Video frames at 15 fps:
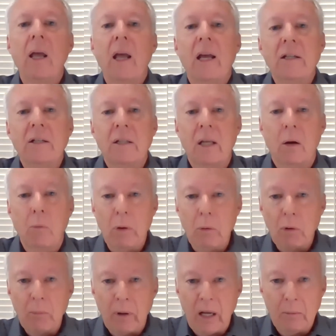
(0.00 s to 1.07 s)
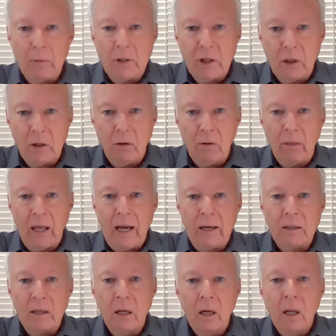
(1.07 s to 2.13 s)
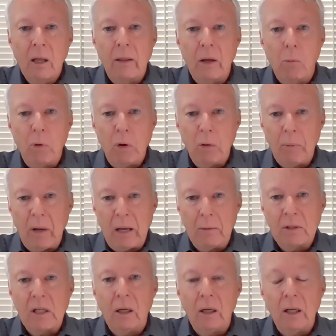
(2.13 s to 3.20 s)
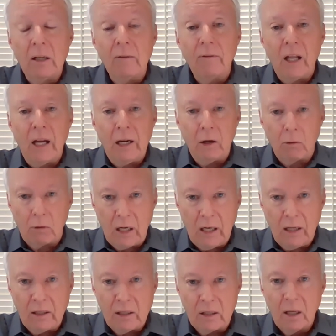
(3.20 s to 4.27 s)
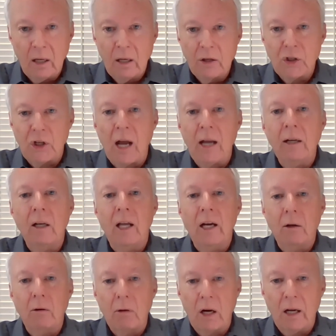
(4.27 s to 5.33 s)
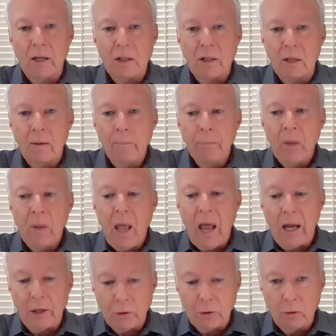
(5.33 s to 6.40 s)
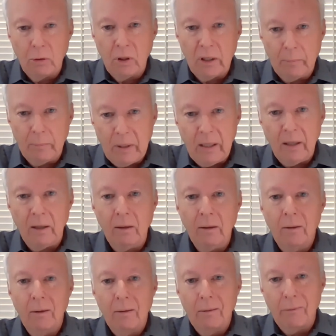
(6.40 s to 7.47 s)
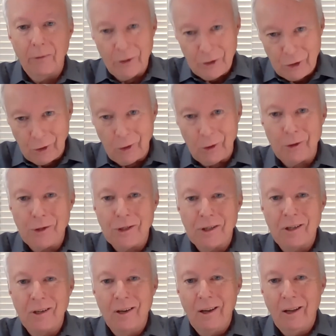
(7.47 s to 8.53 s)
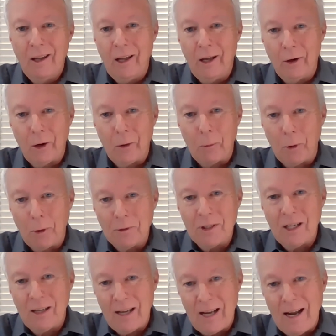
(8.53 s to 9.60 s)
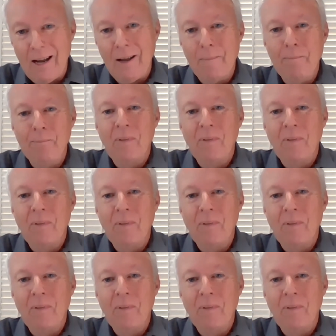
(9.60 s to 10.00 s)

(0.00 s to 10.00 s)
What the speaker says: is that we would be able to do that, that we would be able to live like Christ, shine like Christ, and truly be the church in our world today.